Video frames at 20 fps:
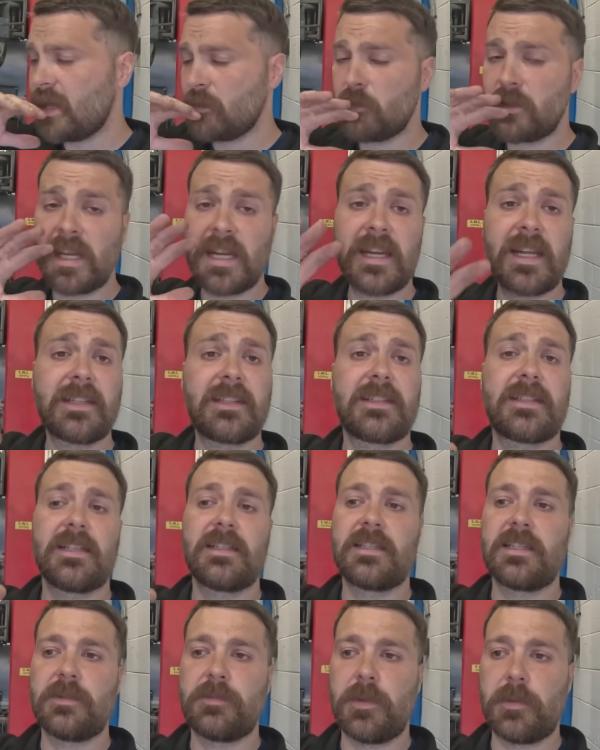And what I like to say
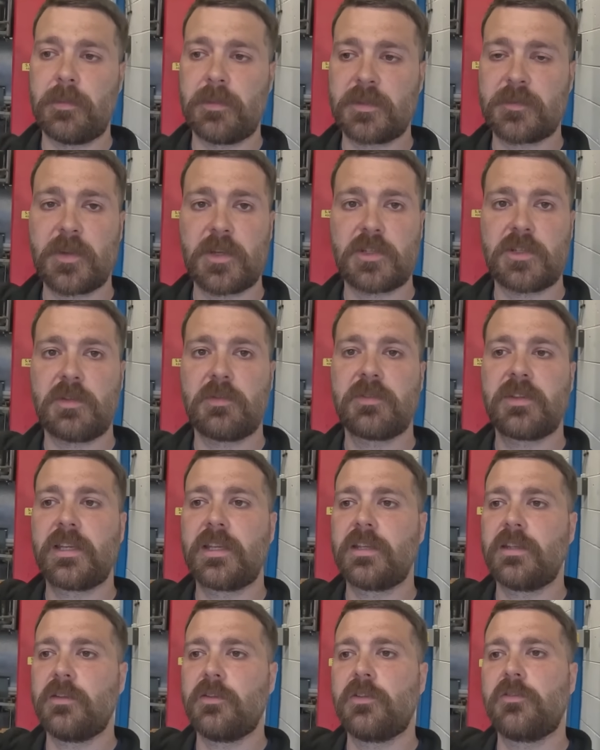to these people, especially when
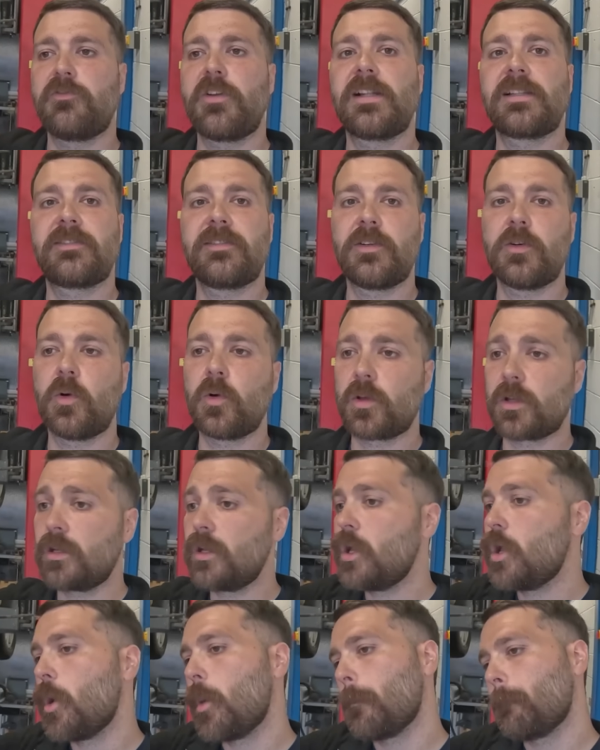they're relatively local,
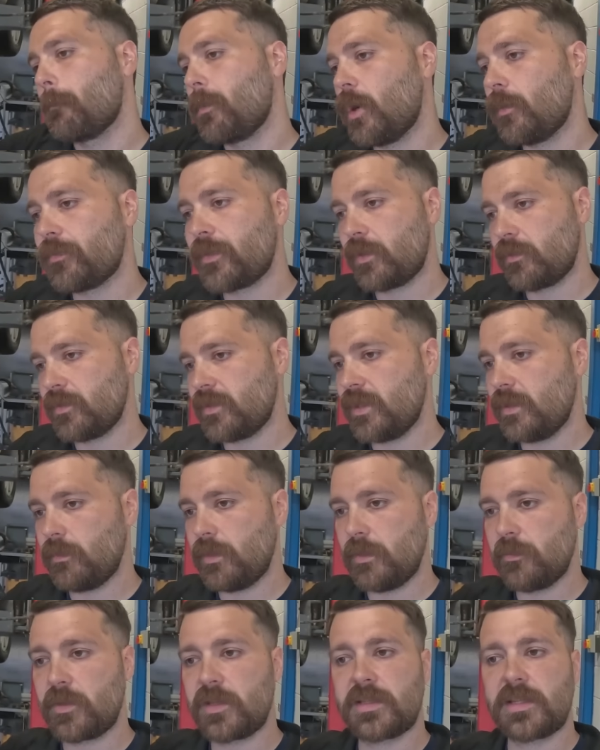pop down and see
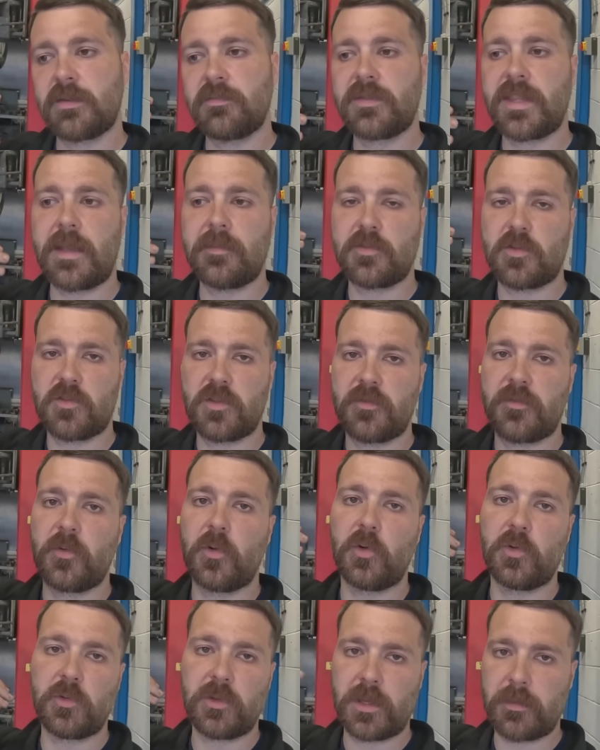me, because sometimes on the
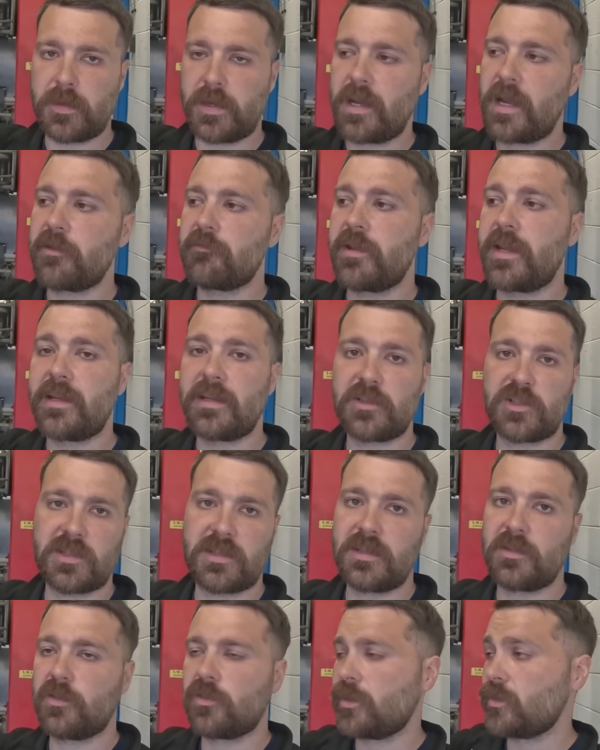phone you can get a bit irate
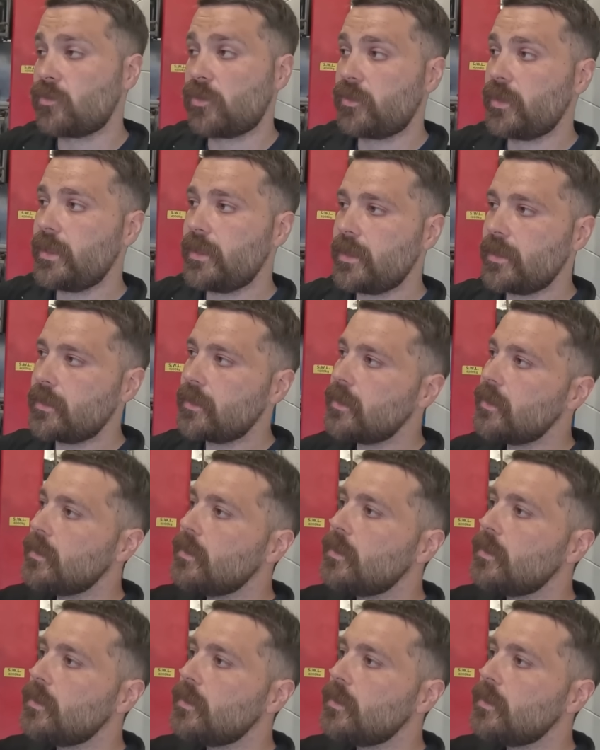and it's not needed.